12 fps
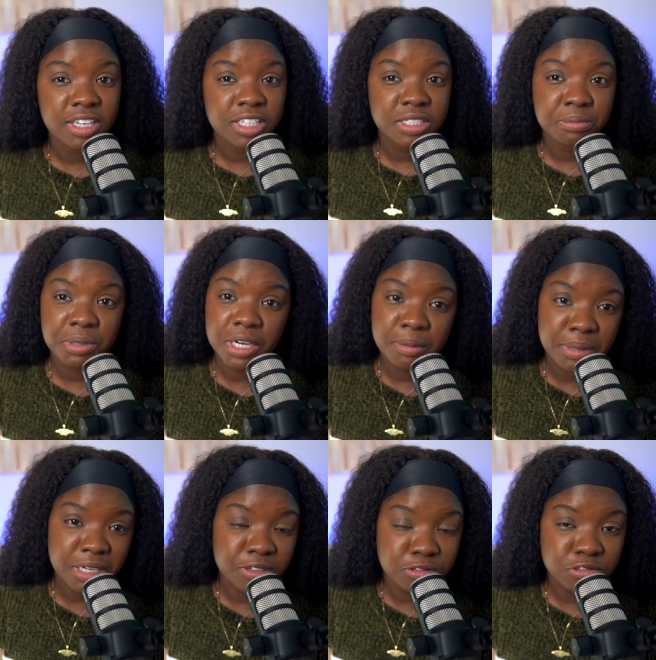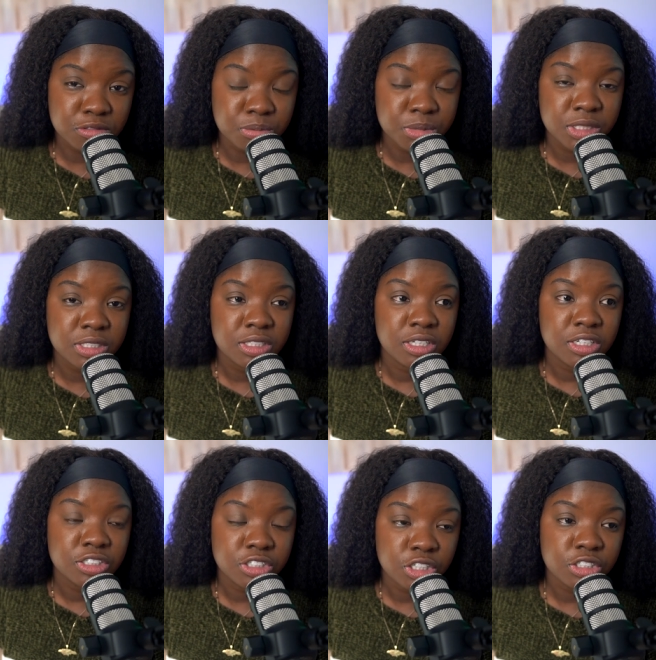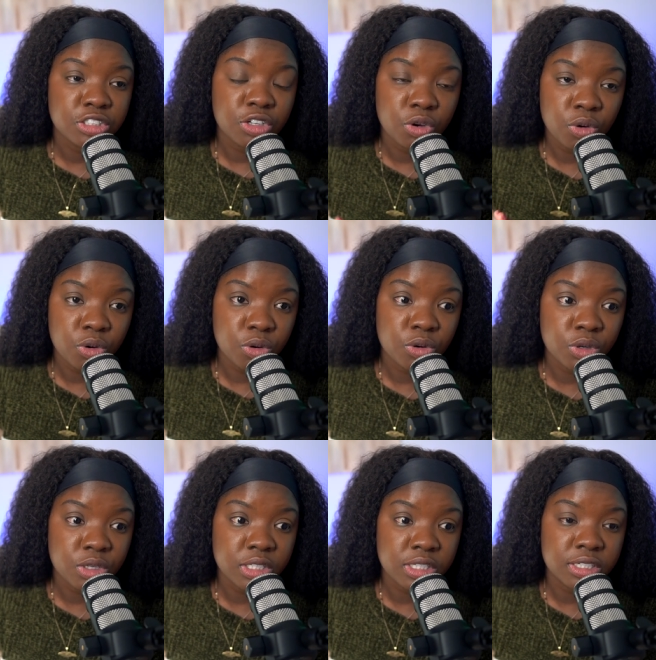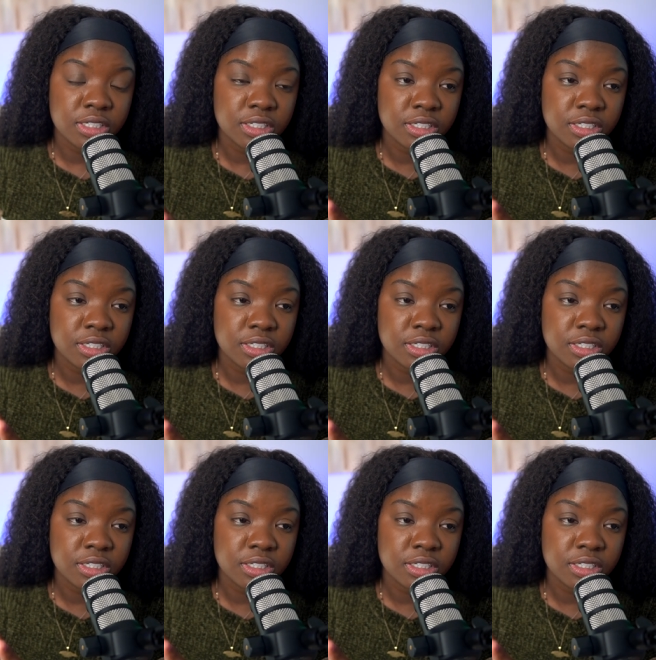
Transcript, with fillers: Spare bedrooms, just a whole